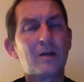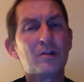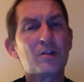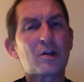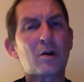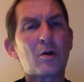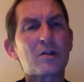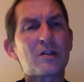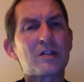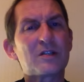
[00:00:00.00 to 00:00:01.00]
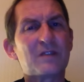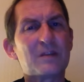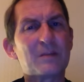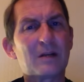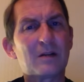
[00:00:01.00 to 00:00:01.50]
She clocks this
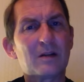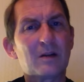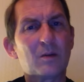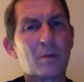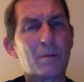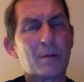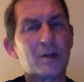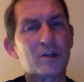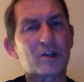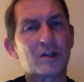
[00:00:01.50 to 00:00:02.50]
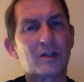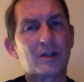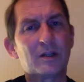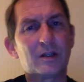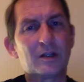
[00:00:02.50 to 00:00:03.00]
female in one punch.
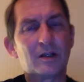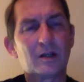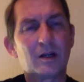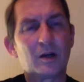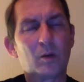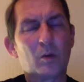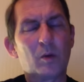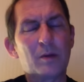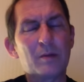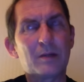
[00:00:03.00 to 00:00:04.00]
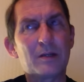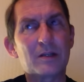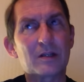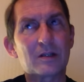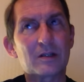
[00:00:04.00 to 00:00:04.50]
A woman police
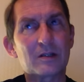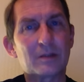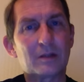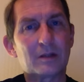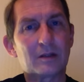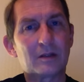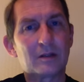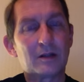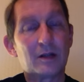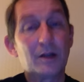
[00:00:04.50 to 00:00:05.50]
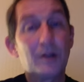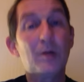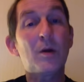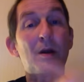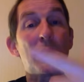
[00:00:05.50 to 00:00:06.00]
constable.
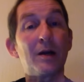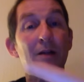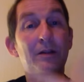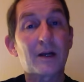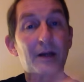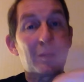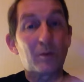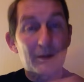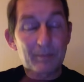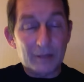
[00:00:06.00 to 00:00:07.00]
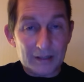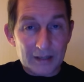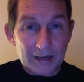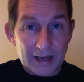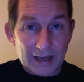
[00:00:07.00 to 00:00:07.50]
You and I had done it, we'd be in the
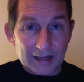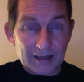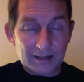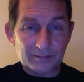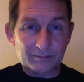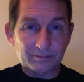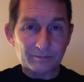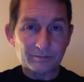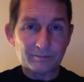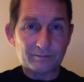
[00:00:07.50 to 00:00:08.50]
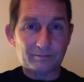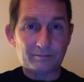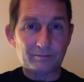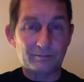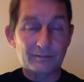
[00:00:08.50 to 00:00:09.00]
nick.
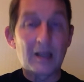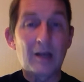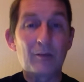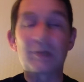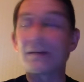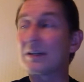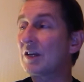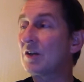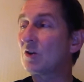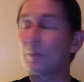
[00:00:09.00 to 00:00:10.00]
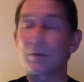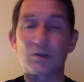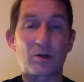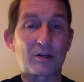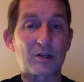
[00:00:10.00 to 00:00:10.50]
We'd have had 10 coppers
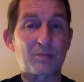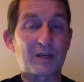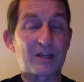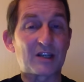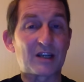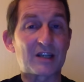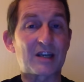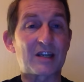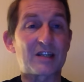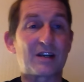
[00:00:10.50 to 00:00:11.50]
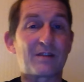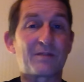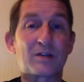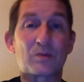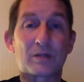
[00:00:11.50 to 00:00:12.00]
on us spraying CS gas in our
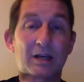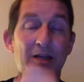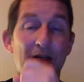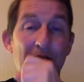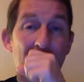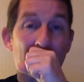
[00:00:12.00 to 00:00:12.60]
face with tasers.